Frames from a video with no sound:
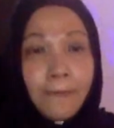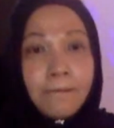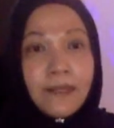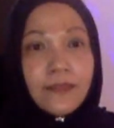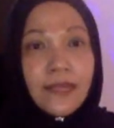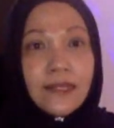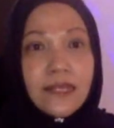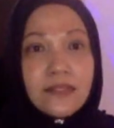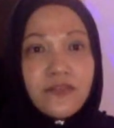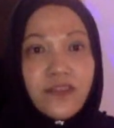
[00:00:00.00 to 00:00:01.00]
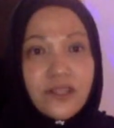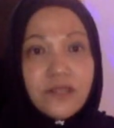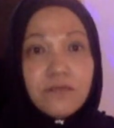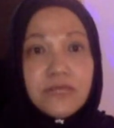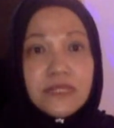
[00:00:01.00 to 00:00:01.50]
but then as a
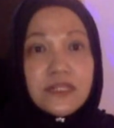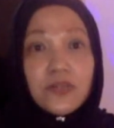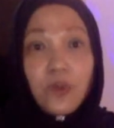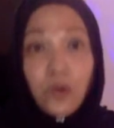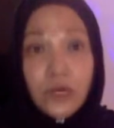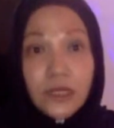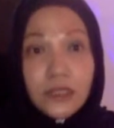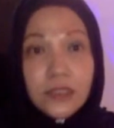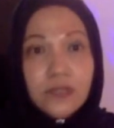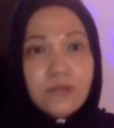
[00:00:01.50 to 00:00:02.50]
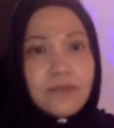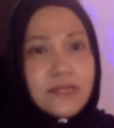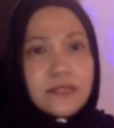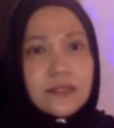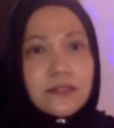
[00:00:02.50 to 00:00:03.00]
fashion business owner, you
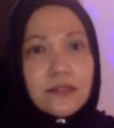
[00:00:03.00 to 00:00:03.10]
must